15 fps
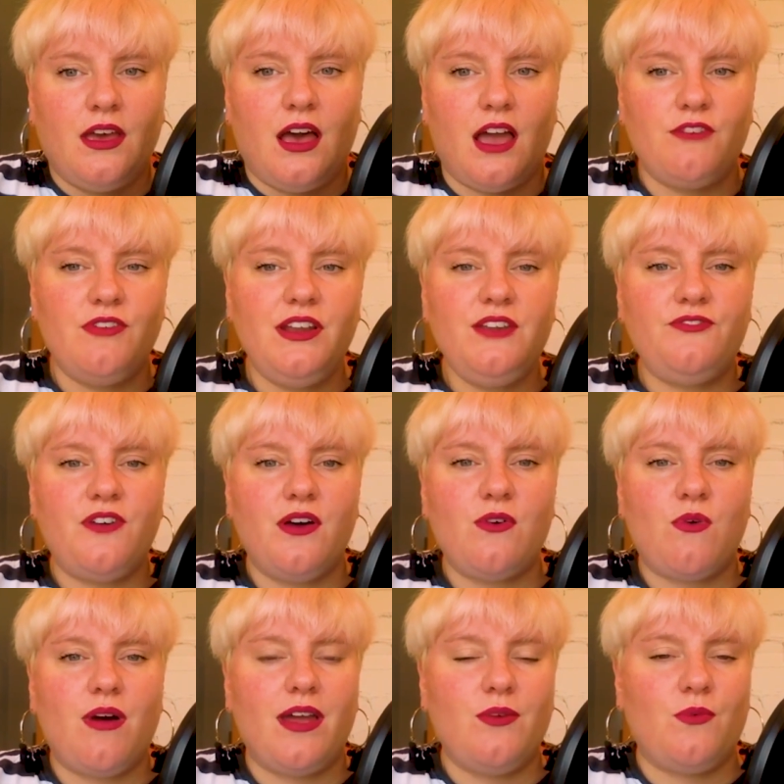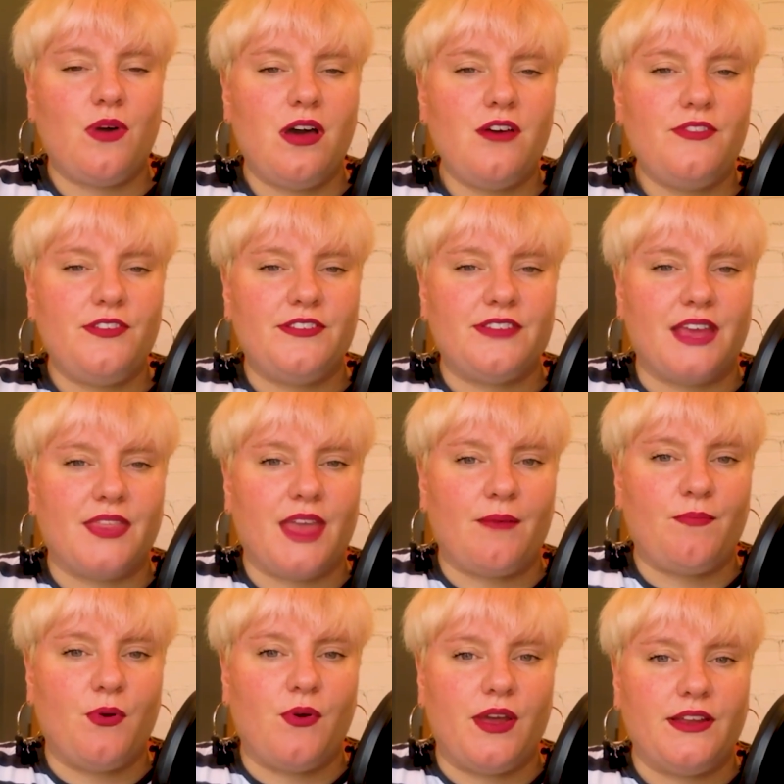I really felt quite worthless at
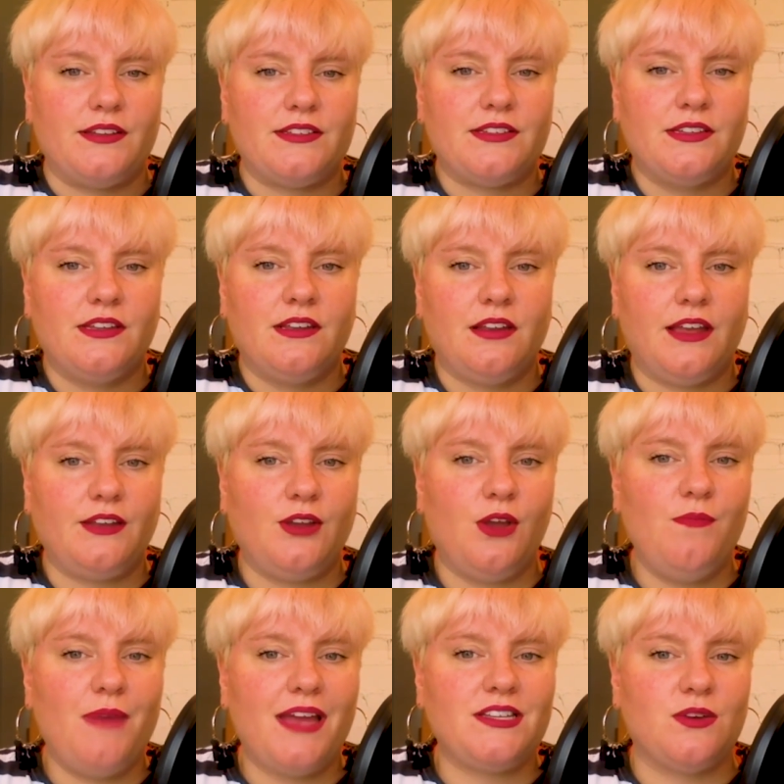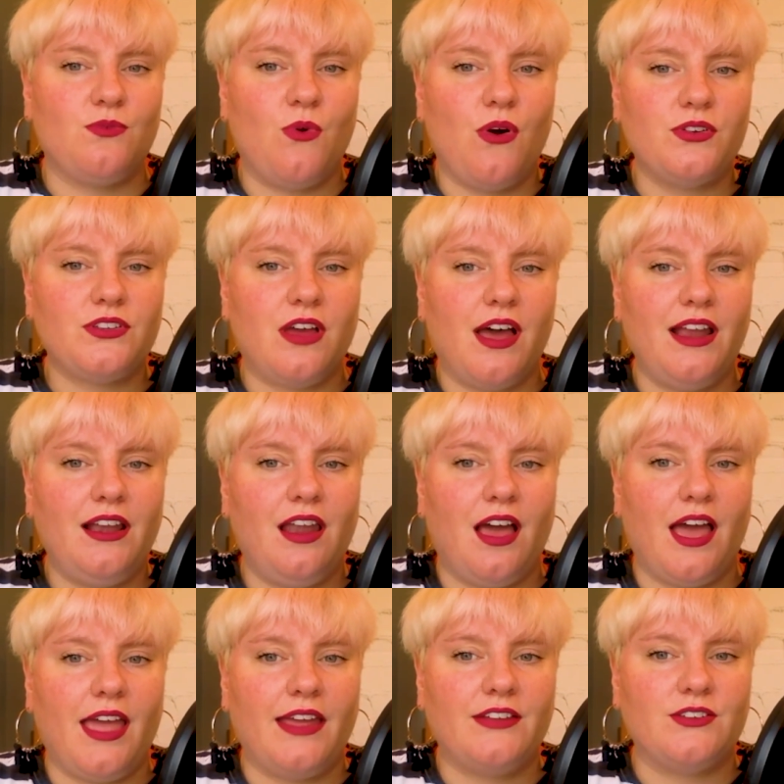that point, like no matter what I
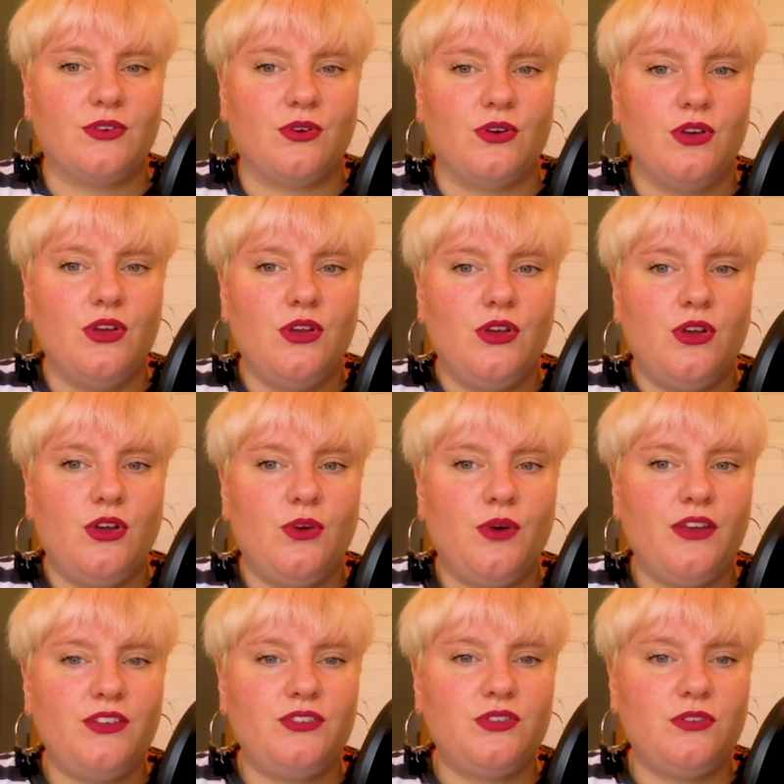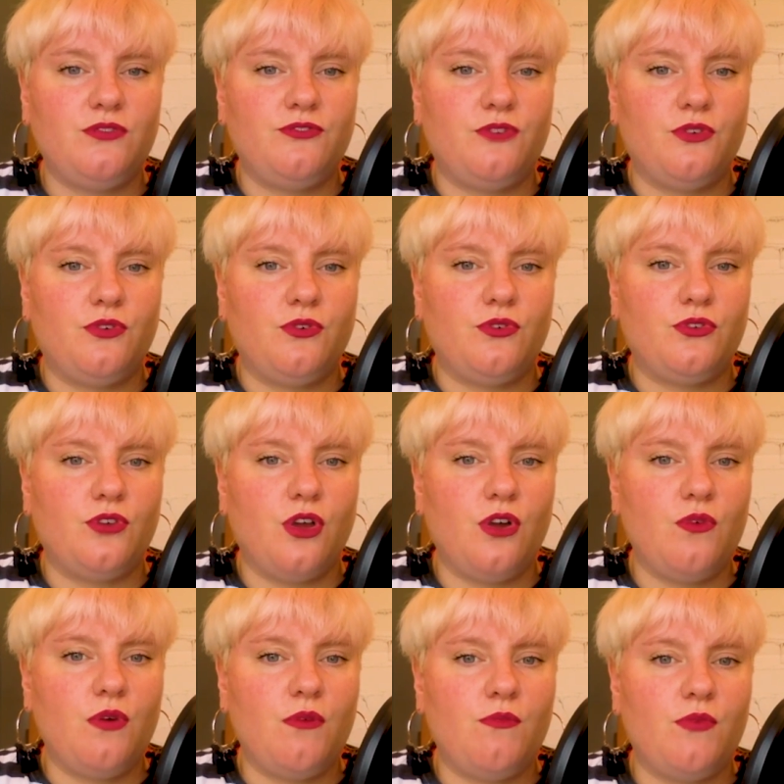liked or who I stood for,
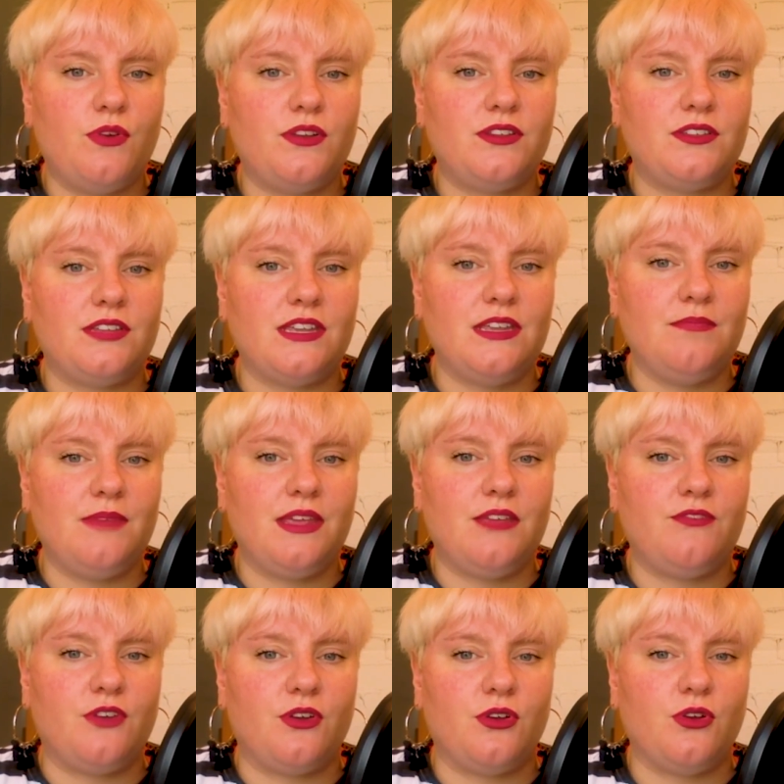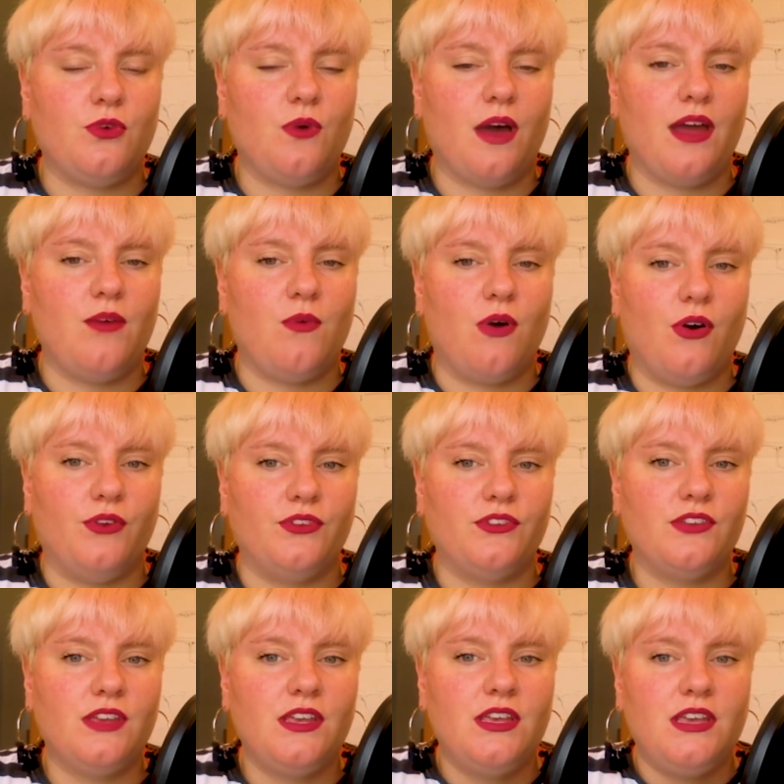no one would see me for who I
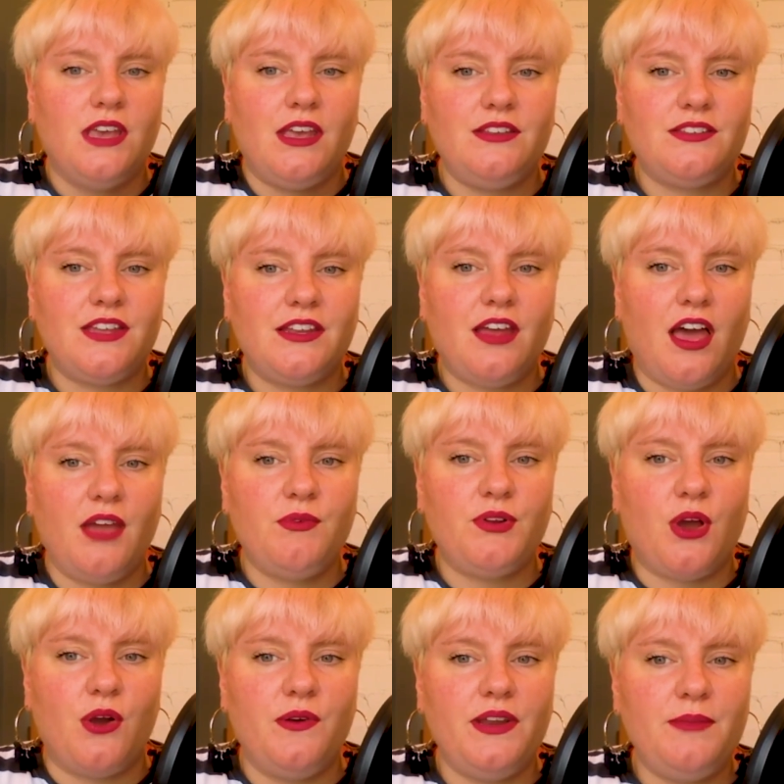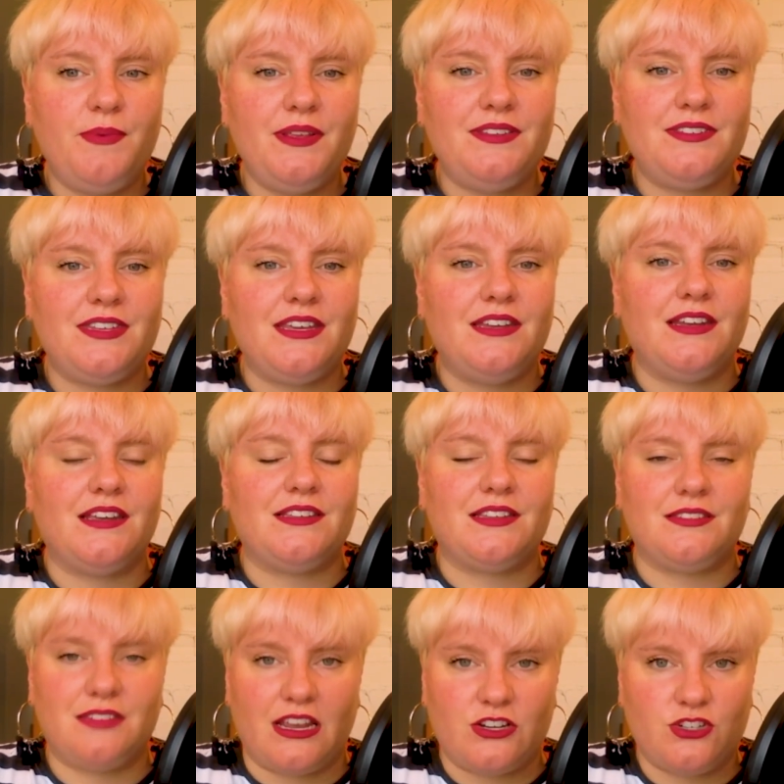was. Instead, I would only be seen as
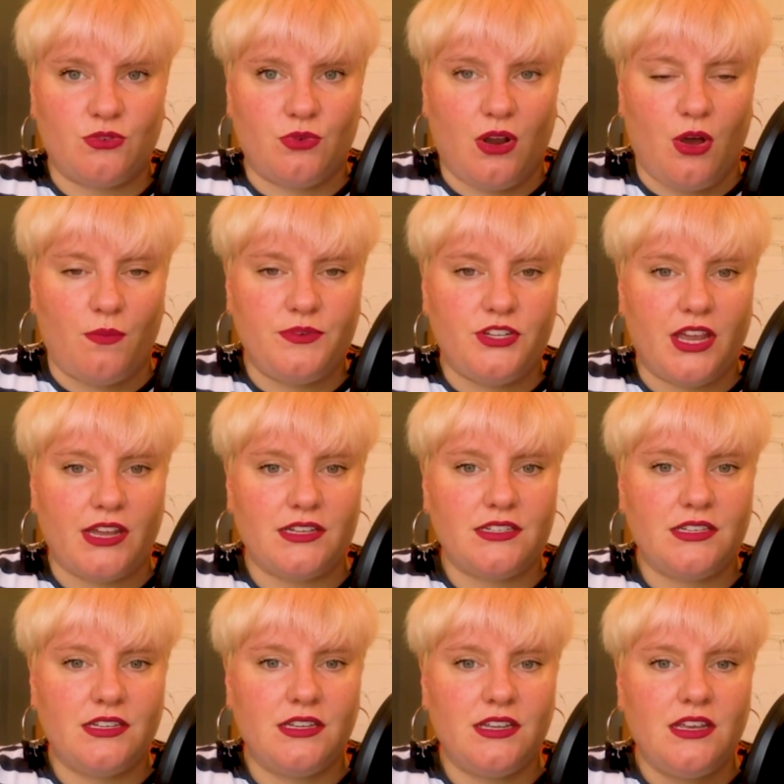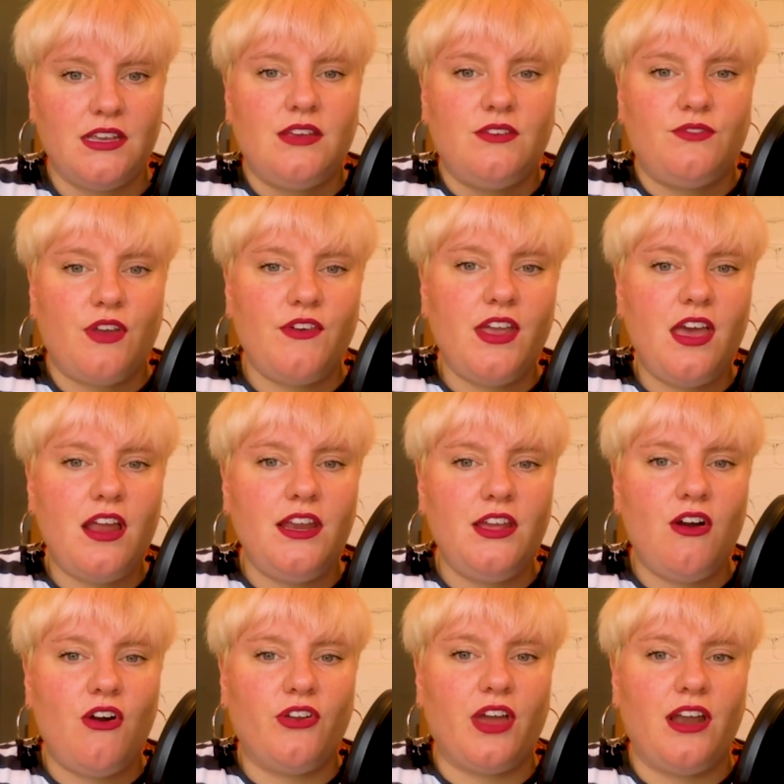a sexual object. Very
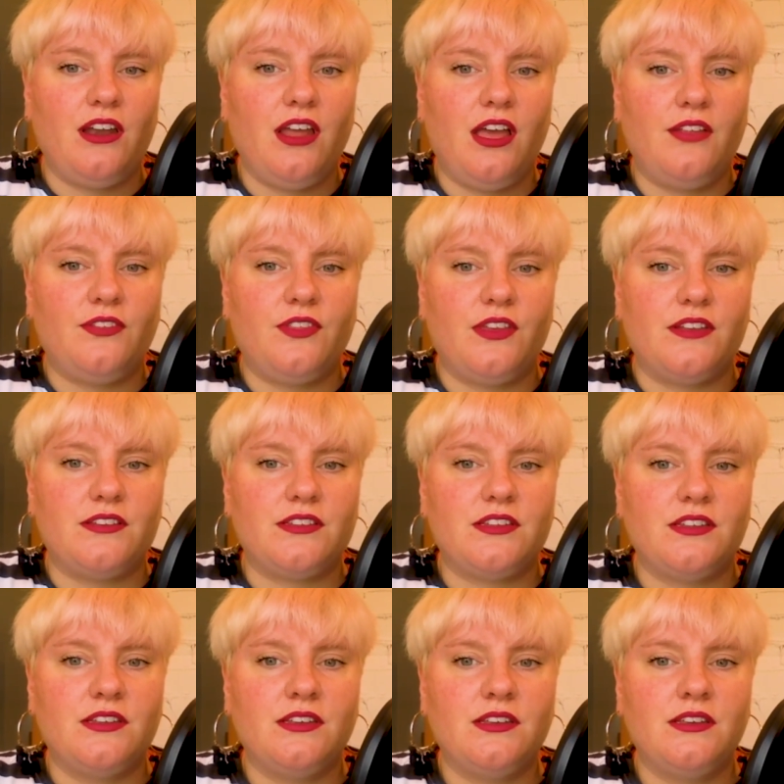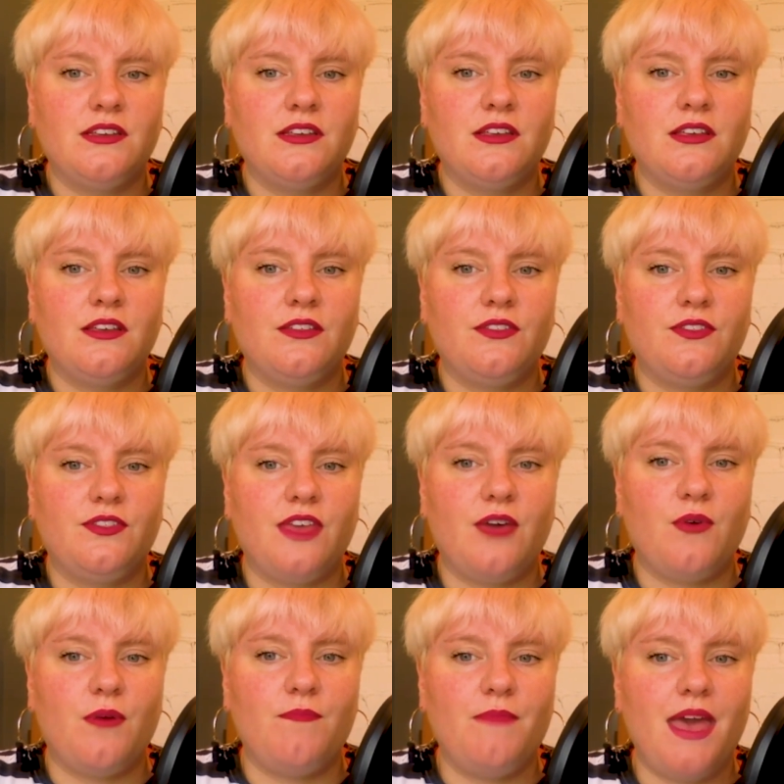early on, I learnt that
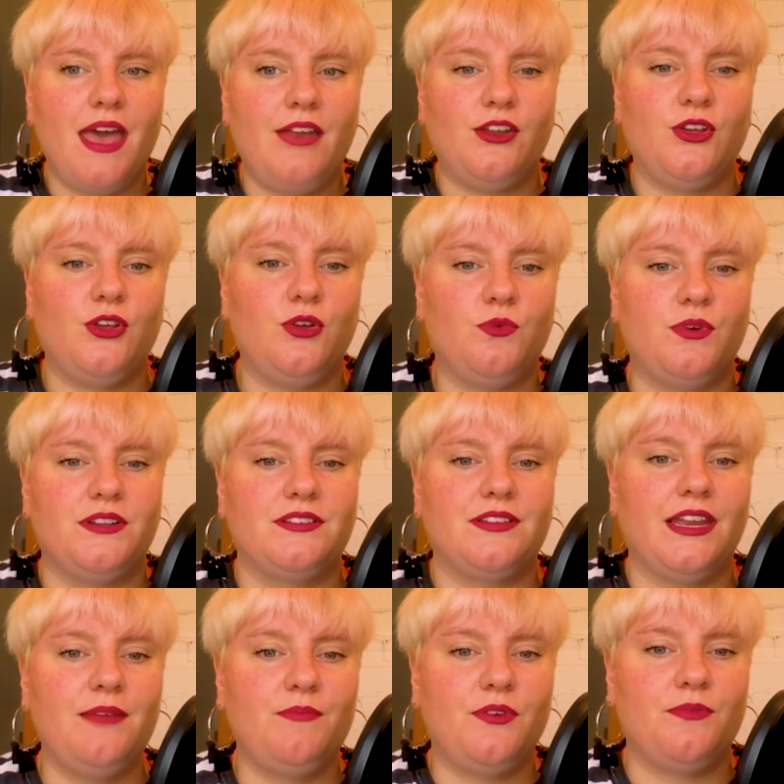there were men who would sleep